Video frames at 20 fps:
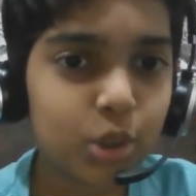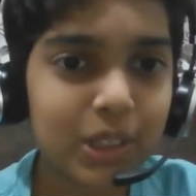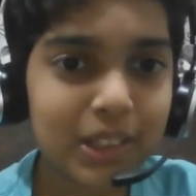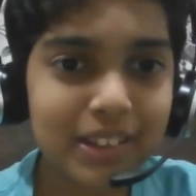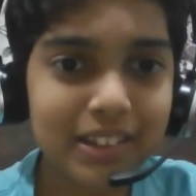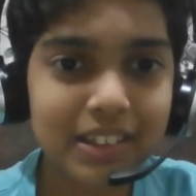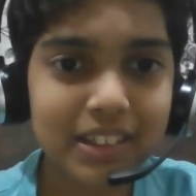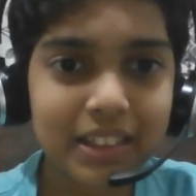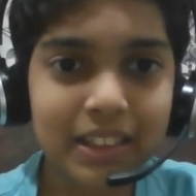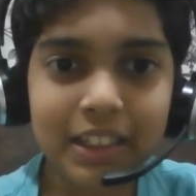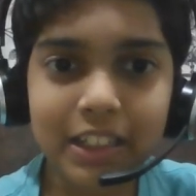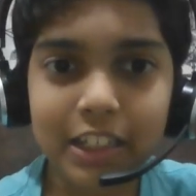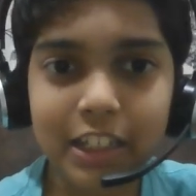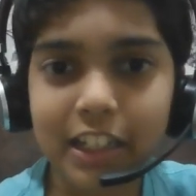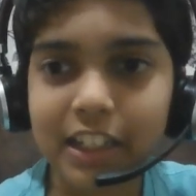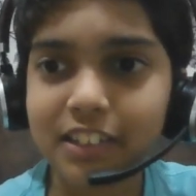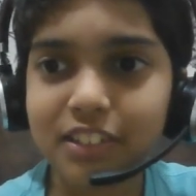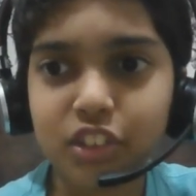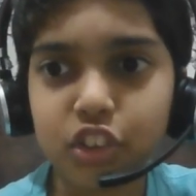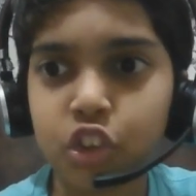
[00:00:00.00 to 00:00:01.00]
can see,
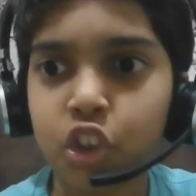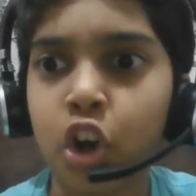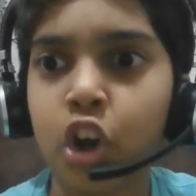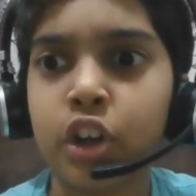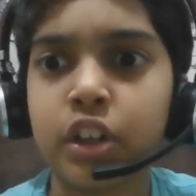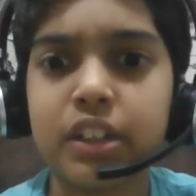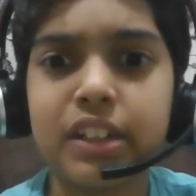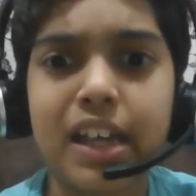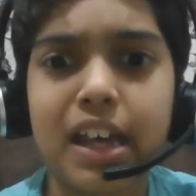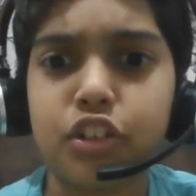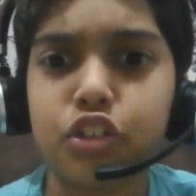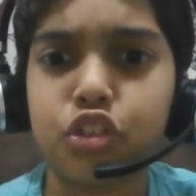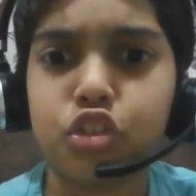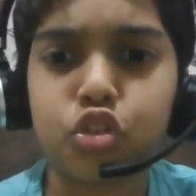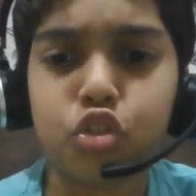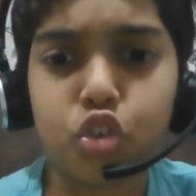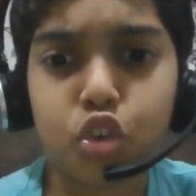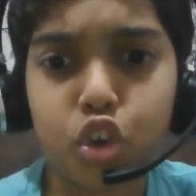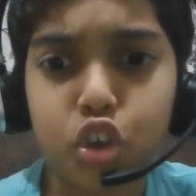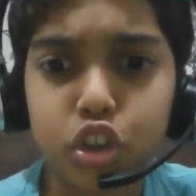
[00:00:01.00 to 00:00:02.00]
it's not that
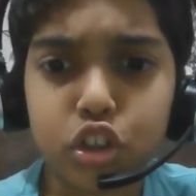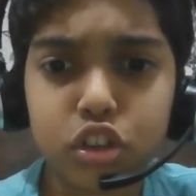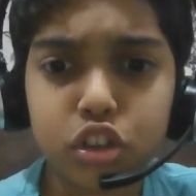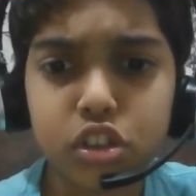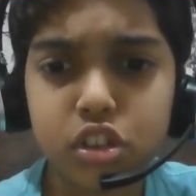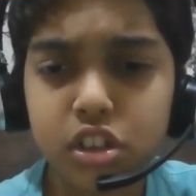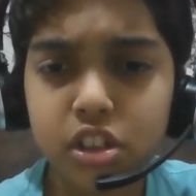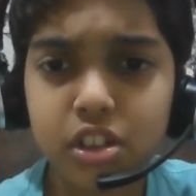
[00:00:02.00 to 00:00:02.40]
strong.